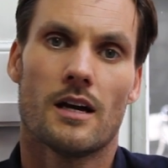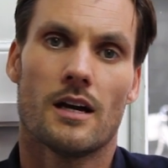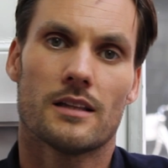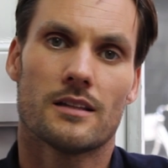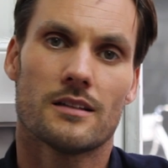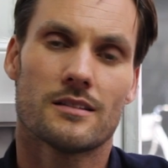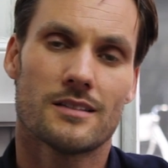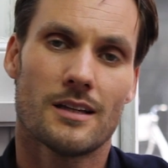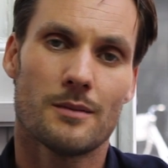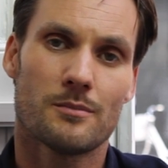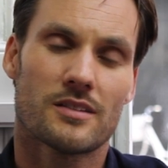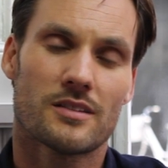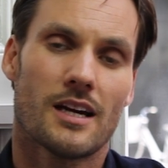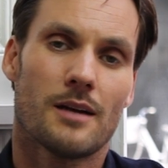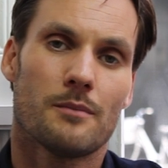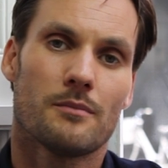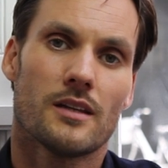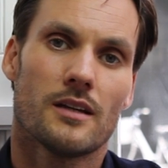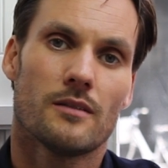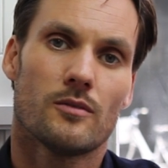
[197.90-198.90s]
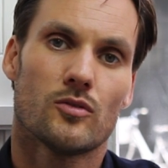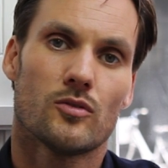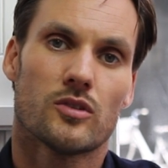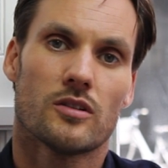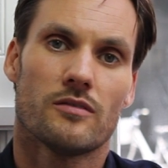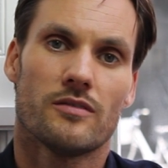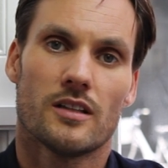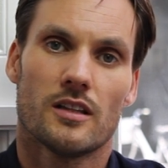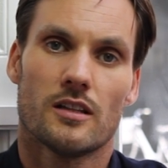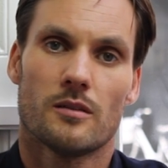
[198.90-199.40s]
At the same time, they will
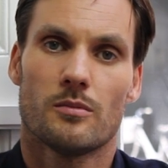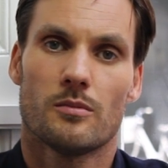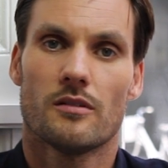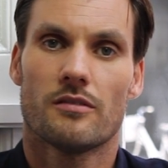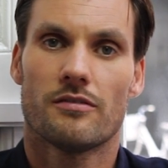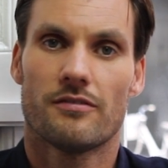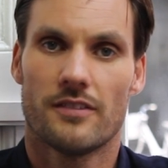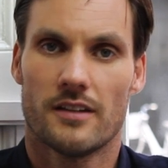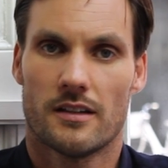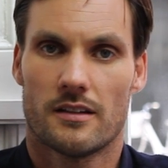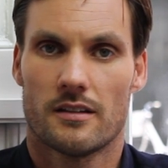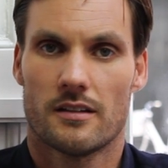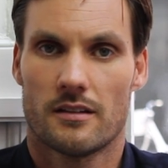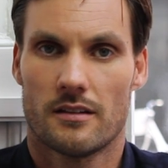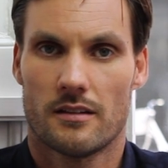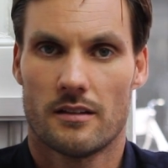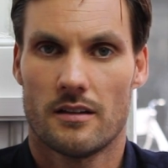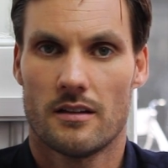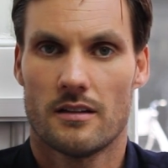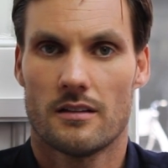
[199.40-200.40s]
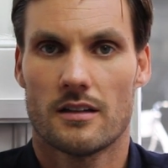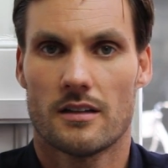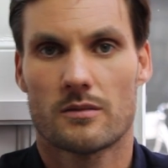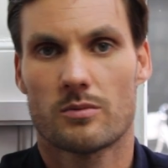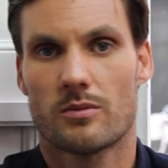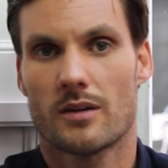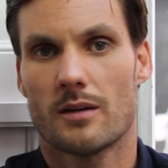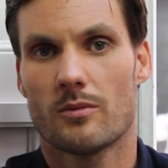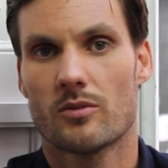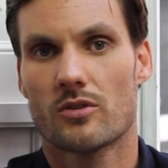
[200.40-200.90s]
develop a fit.
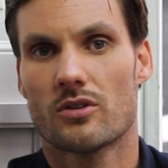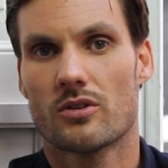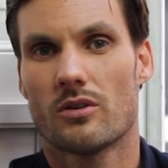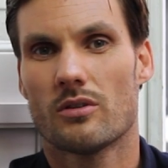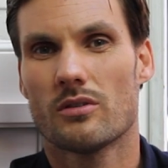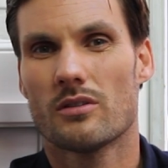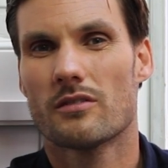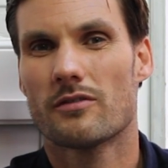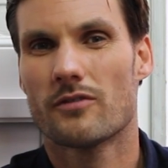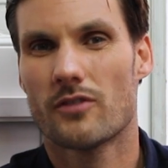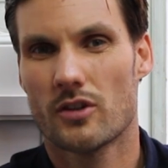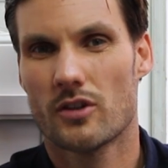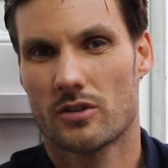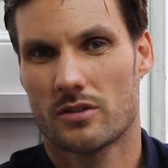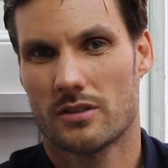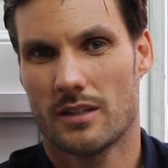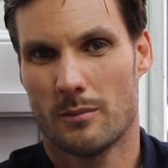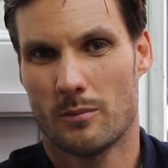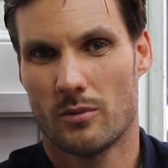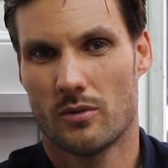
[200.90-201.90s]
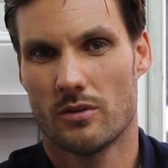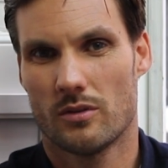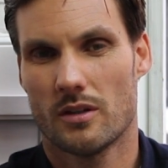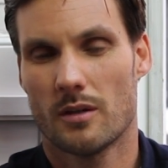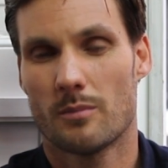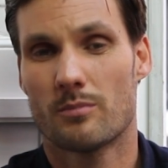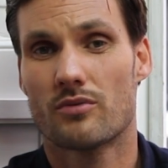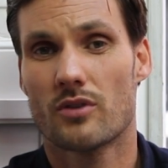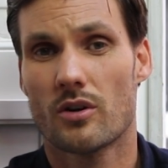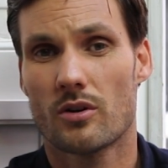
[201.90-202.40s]
That's what I would call the first sample,
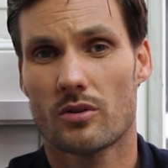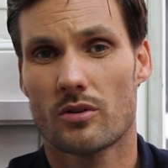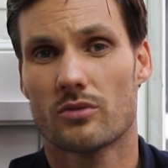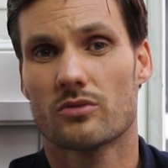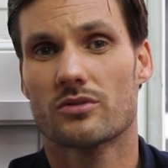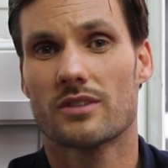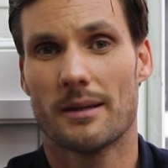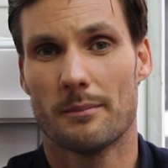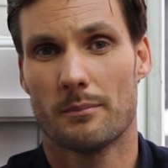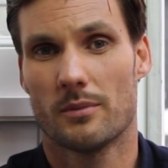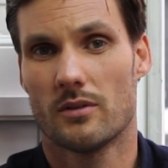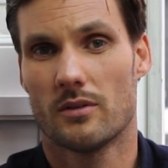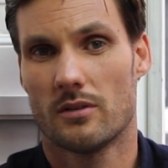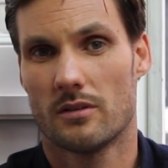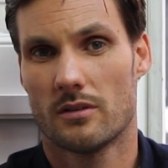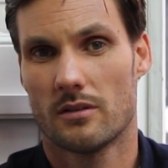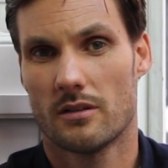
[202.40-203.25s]
a proto sample.